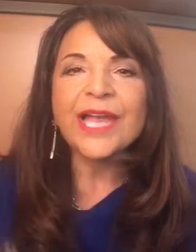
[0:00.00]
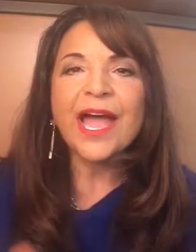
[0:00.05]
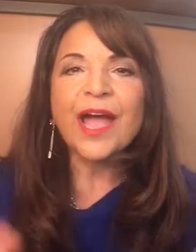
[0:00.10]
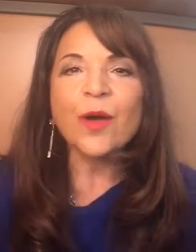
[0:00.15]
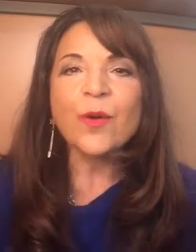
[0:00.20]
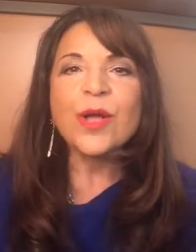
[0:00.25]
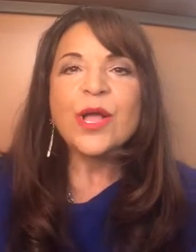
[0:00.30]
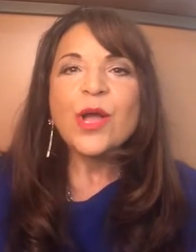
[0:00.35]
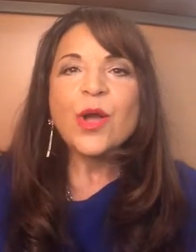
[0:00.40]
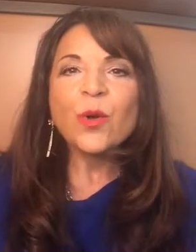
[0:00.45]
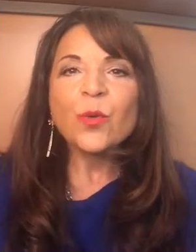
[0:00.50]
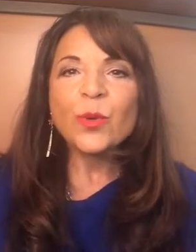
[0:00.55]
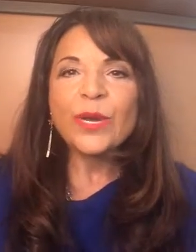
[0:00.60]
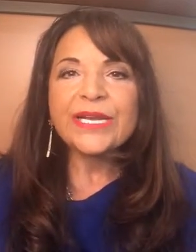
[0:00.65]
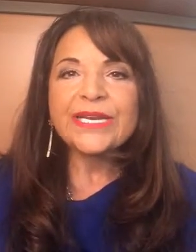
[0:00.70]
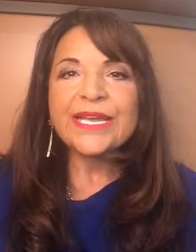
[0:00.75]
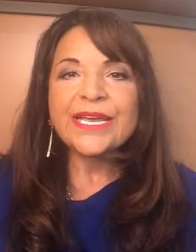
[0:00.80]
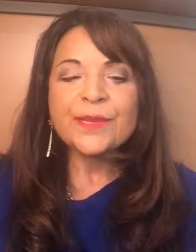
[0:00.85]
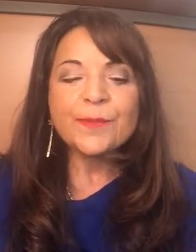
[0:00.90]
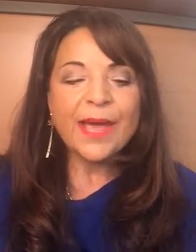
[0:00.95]
Now,
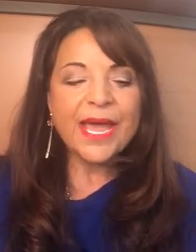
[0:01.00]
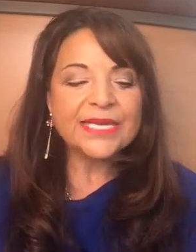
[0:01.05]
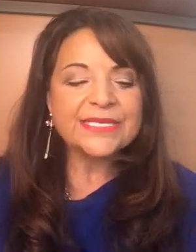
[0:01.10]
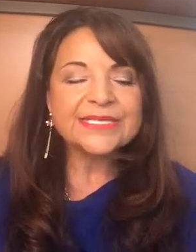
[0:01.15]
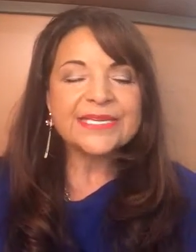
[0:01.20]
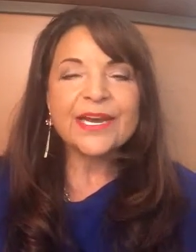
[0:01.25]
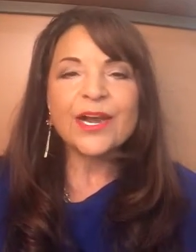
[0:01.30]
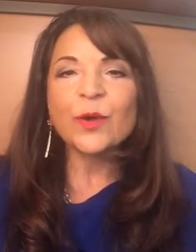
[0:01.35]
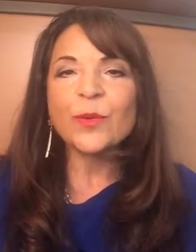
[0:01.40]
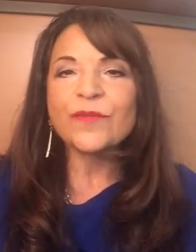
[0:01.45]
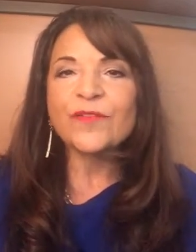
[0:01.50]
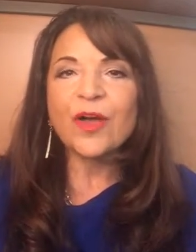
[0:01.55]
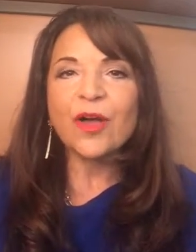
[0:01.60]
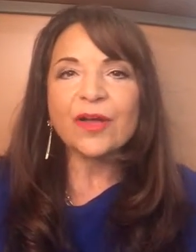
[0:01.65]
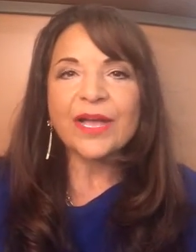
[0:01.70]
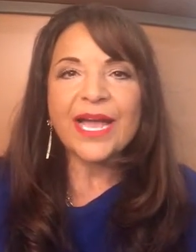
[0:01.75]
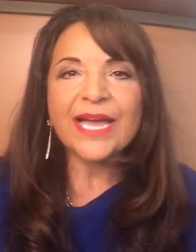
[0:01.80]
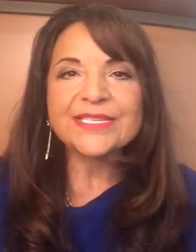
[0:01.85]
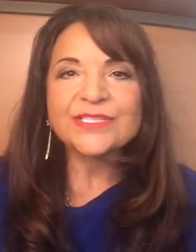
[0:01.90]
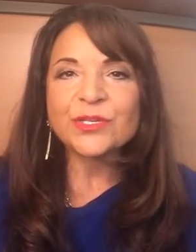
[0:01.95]
we need mascara. We've got
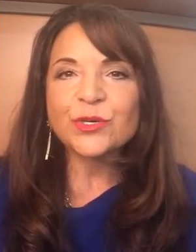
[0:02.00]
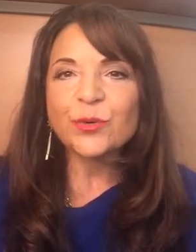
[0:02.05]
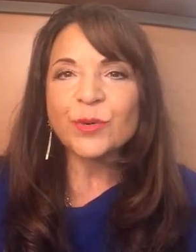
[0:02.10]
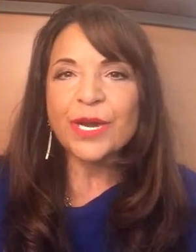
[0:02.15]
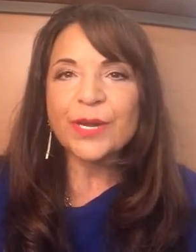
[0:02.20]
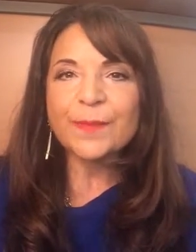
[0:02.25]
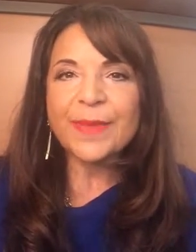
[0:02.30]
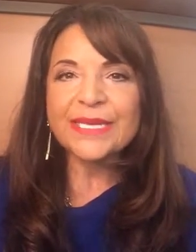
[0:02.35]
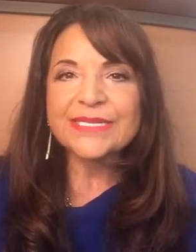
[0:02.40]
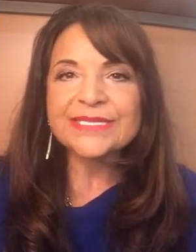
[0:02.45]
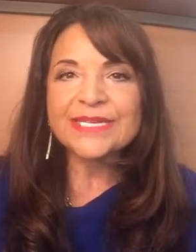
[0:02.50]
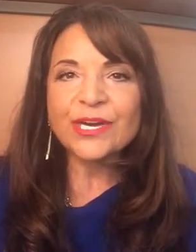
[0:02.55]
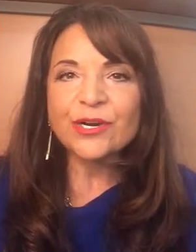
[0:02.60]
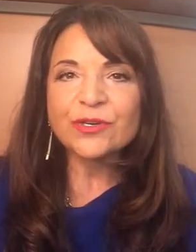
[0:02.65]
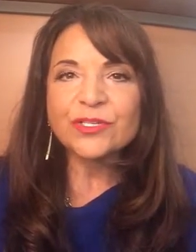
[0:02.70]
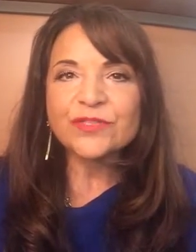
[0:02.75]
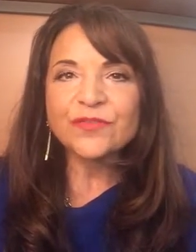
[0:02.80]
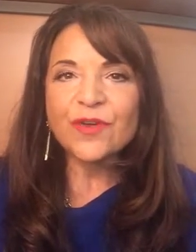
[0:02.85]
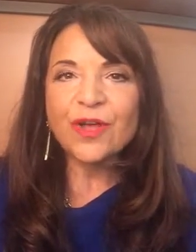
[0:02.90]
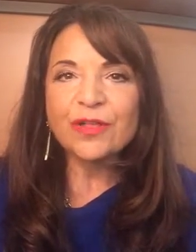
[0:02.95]
all kinds of great
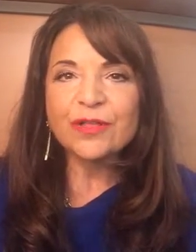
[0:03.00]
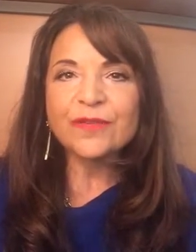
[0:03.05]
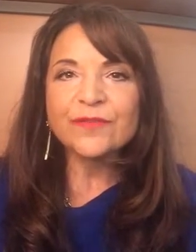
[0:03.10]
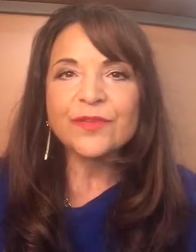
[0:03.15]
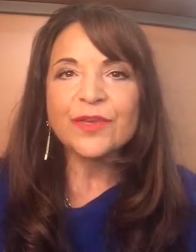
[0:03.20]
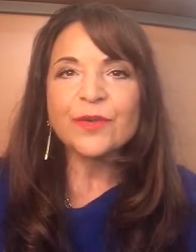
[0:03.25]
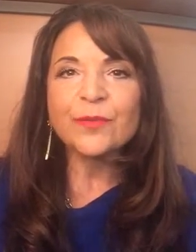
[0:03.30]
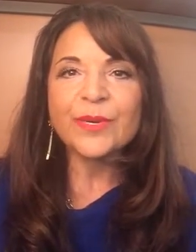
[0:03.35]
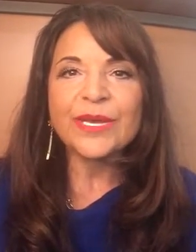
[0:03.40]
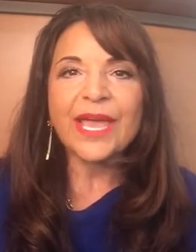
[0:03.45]
mascaras for all of you.